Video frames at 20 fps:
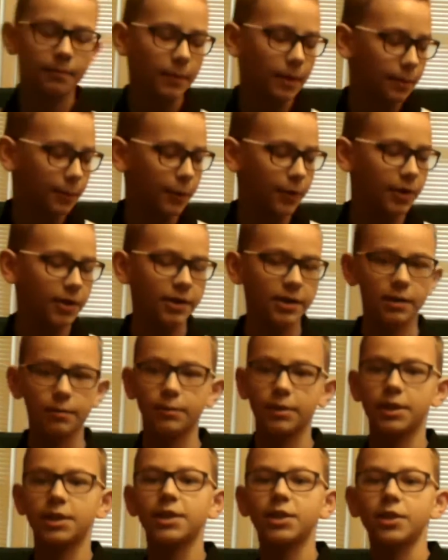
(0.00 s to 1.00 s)
I'm going to
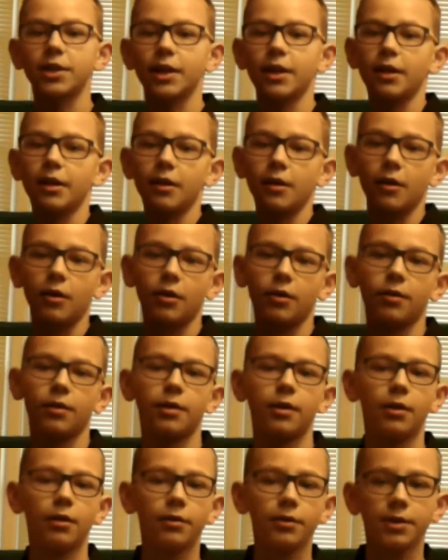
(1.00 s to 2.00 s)
demonstrate all
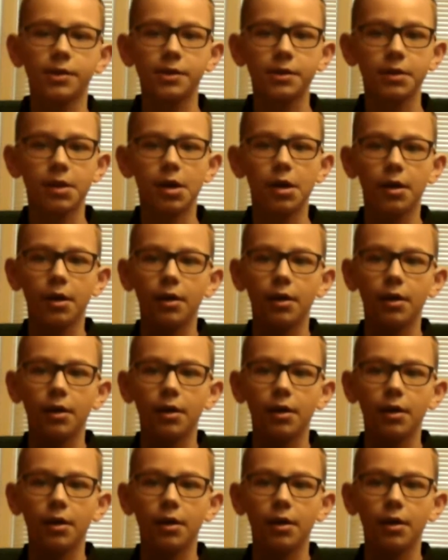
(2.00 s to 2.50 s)
of those